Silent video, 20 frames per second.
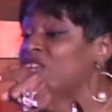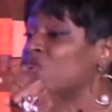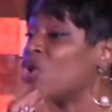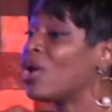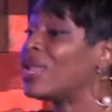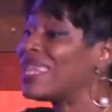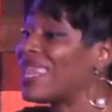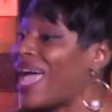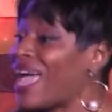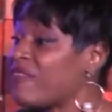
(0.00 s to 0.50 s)
your
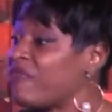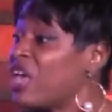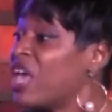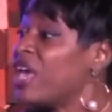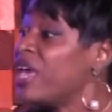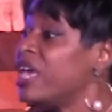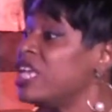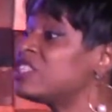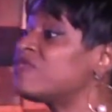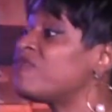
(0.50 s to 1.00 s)
life
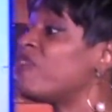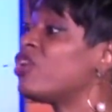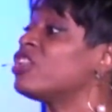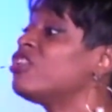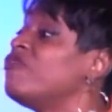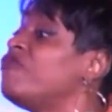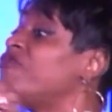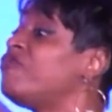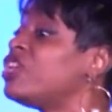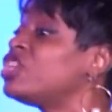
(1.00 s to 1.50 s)
is for the
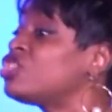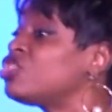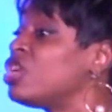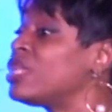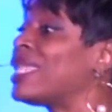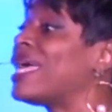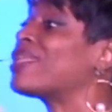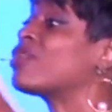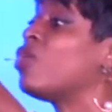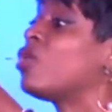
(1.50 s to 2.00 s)
vision
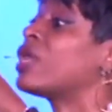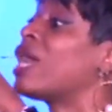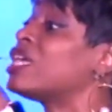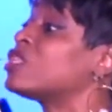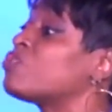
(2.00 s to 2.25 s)
that God has